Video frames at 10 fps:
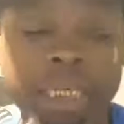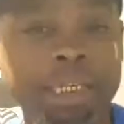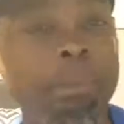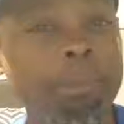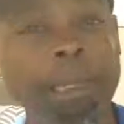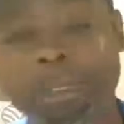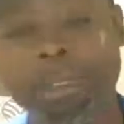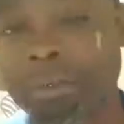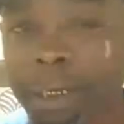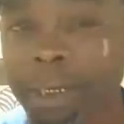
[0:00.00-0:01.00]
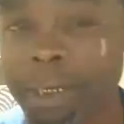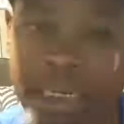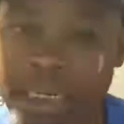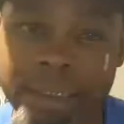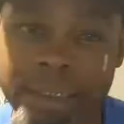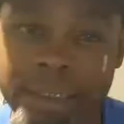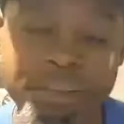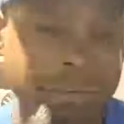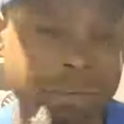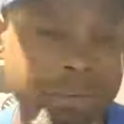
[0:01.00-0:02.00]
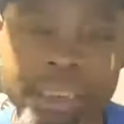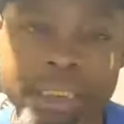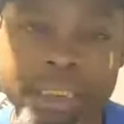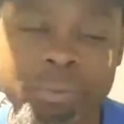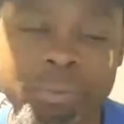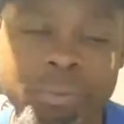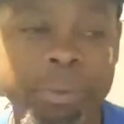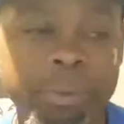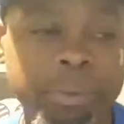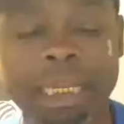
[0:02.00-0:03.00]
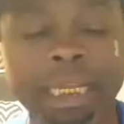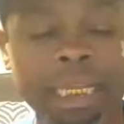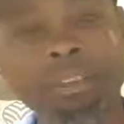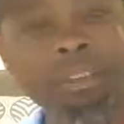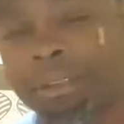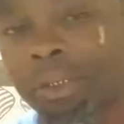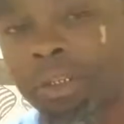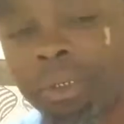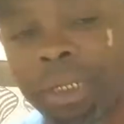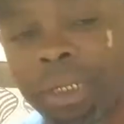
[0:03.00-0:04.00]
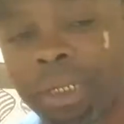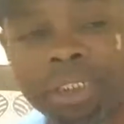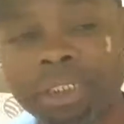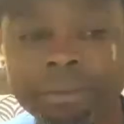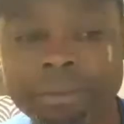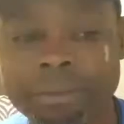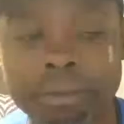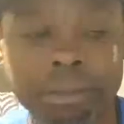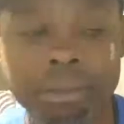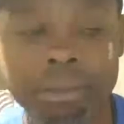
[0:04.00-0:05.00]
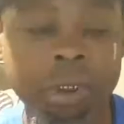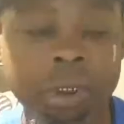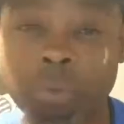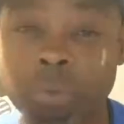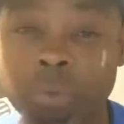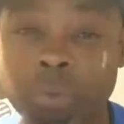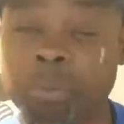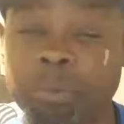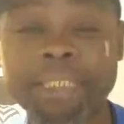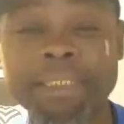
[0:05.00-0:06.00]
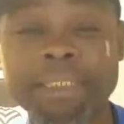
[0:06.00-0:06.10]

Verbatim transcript: and that might be the grandchild that you get things right with. Life is, you know, life tends to go different ways, and I'm